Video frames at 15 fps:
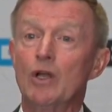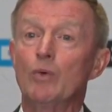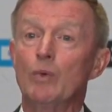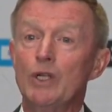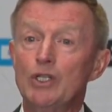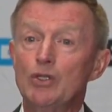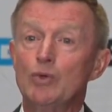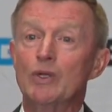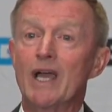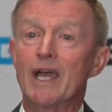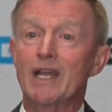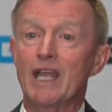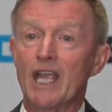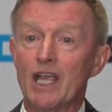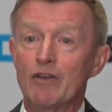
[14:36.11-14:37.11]
We do
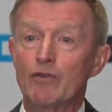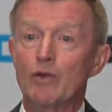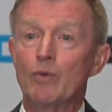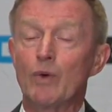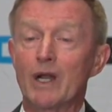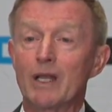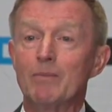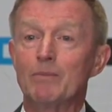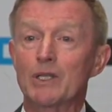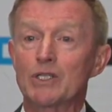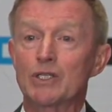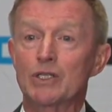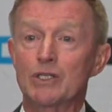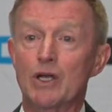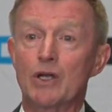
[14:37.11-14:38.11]
not ever want to
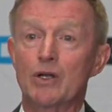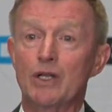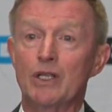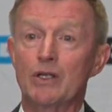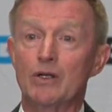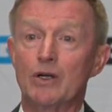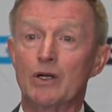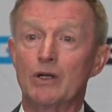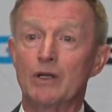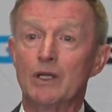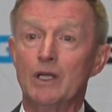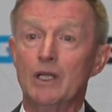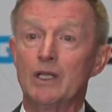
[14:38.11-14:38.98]
miss a targeting call.